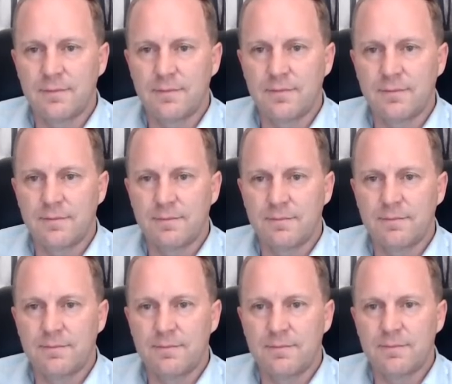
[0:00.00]

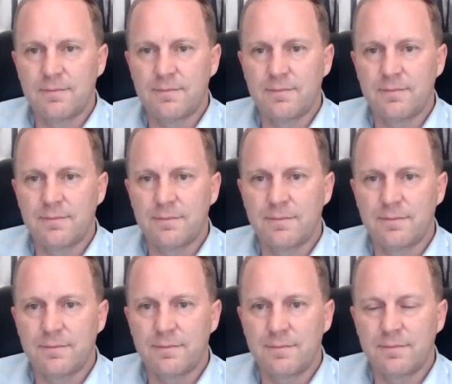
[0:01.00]

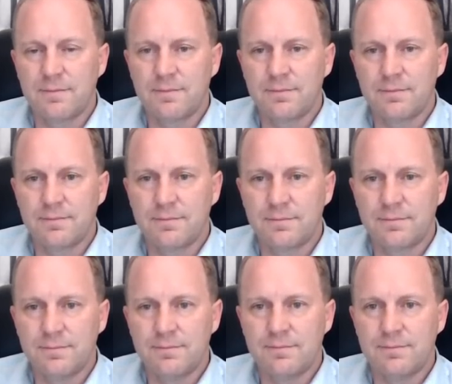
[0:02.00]

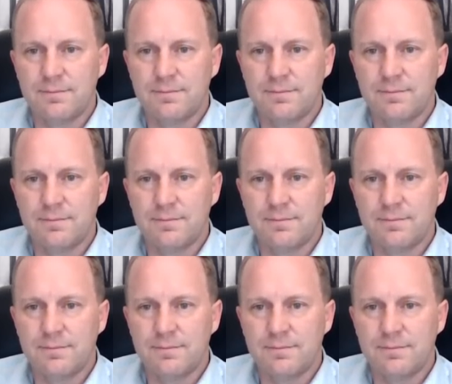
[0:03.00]
No words are spoken by the person on screen.